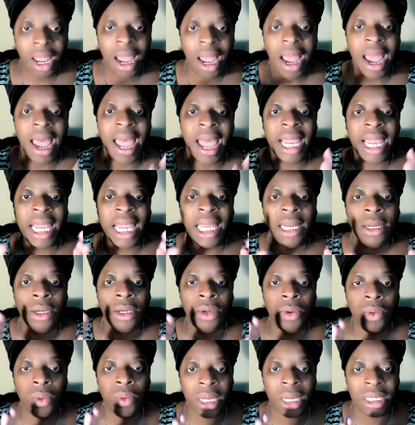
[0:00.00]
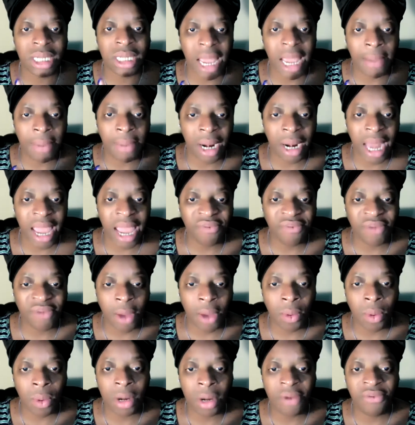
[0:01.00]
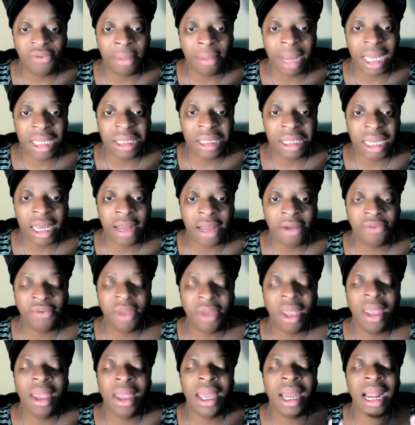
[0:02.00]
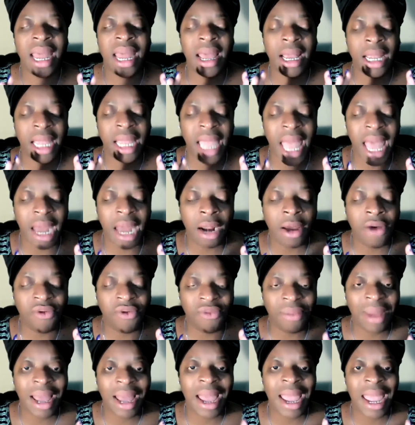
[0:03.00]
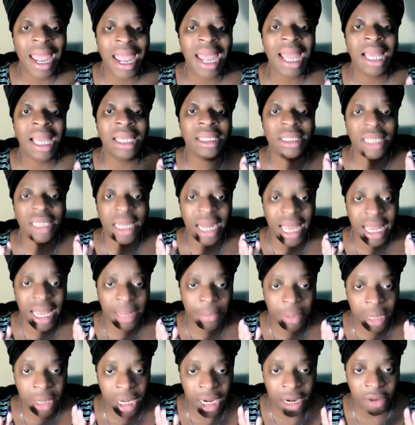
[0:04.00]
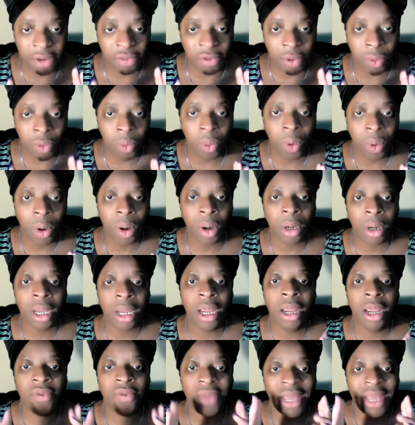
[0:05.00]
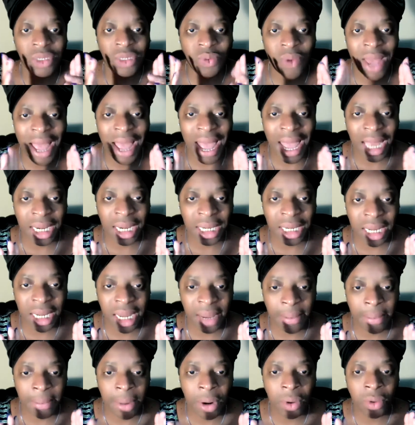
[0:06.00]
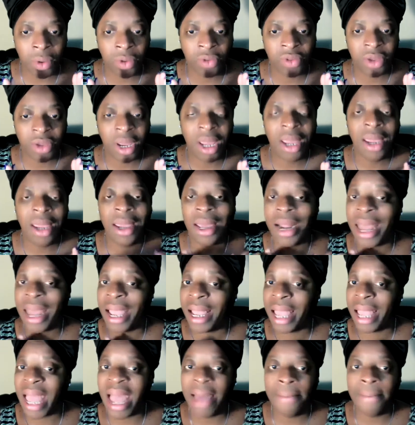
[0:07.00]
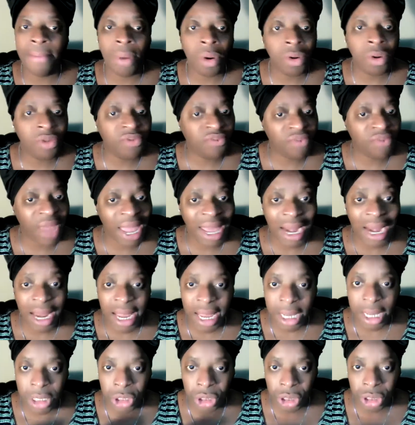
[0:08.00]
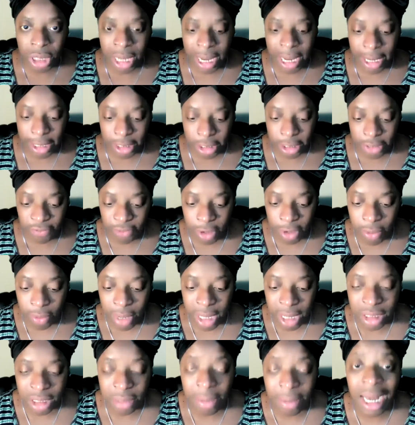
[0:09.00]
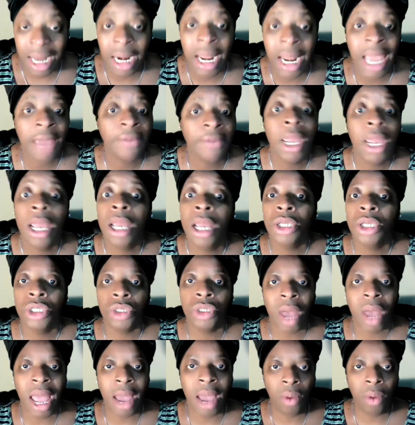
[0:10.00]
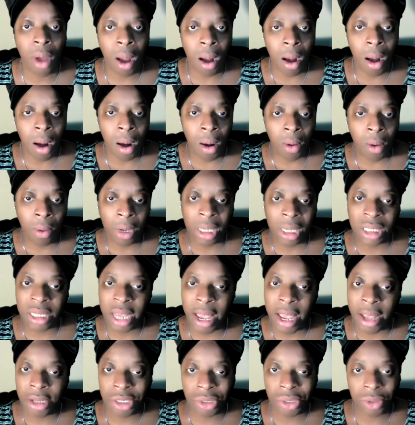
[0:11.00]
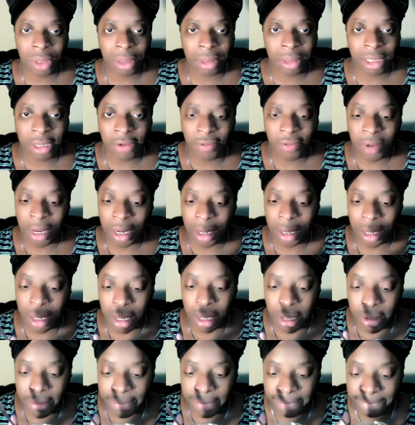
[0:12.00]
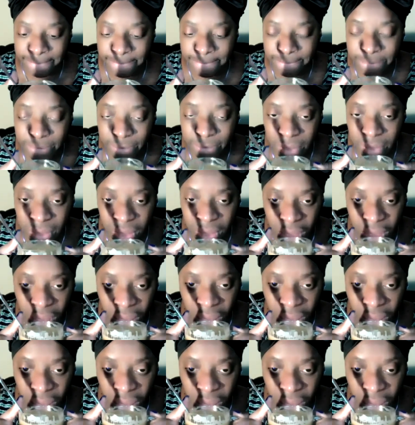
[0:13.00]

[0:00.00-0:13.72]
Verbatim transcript: I knew what type of life I wanted for myself, and I got off my ass and I put in the work. That's why I did both, and I got both fat ass checks for the rest of my life. So I will always have strings of income. Mm-hmm.